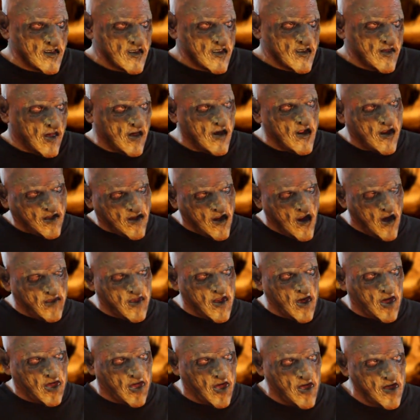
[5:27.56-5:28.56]
Well, let's have
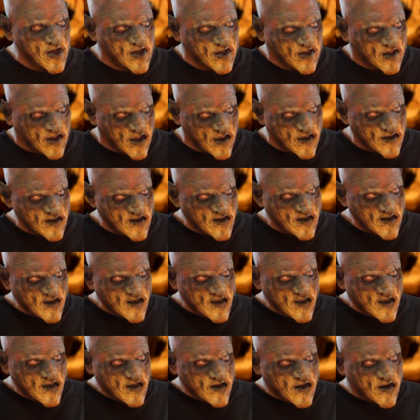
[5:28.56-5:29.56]
the truth,
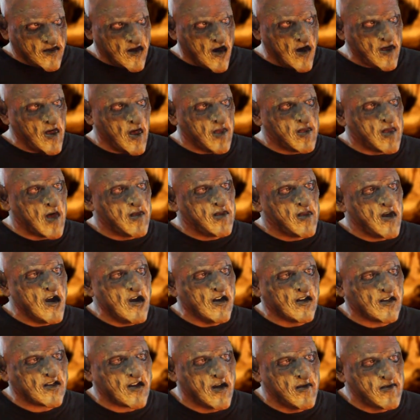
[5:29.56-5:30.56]
or I will
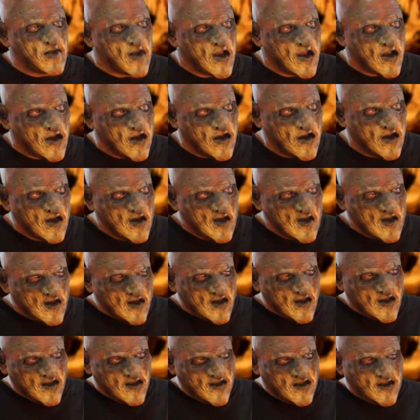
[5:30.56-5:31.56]
prepare something
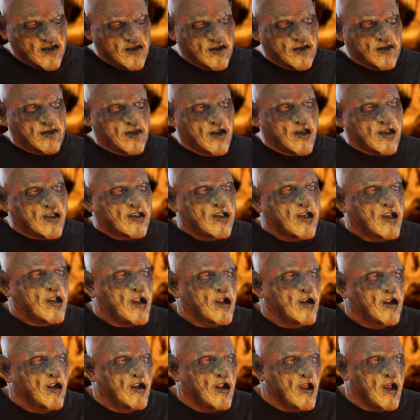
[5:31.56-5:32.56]

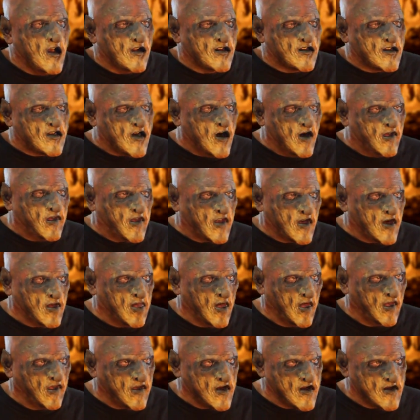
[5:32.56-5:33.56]
particularly
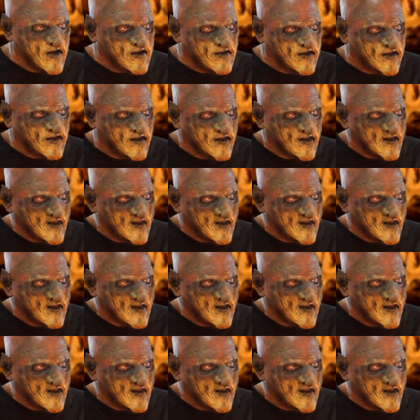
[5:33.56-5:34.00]
uncomfortable for you.